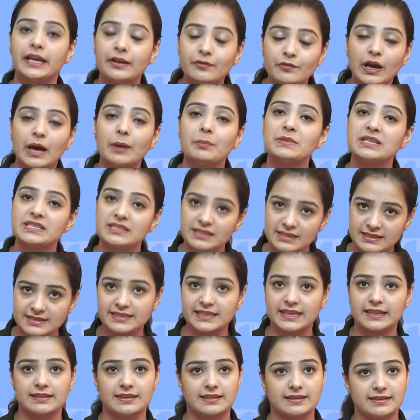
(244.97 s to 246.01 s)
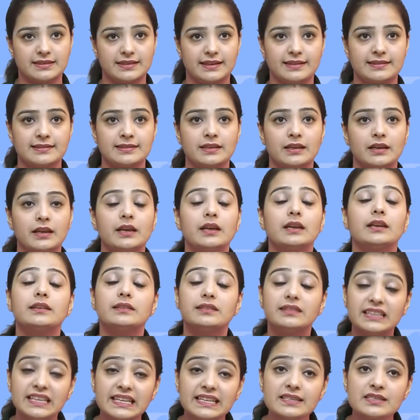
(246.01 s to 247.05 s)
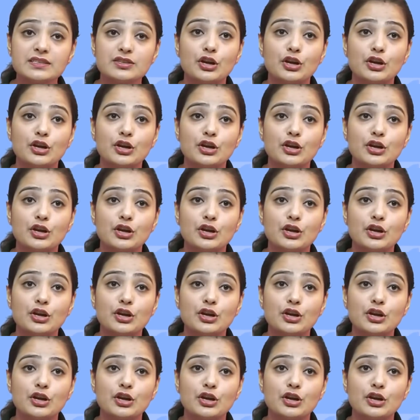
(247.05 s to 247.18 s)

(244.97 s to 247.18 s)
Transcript: Environmental Statistics. These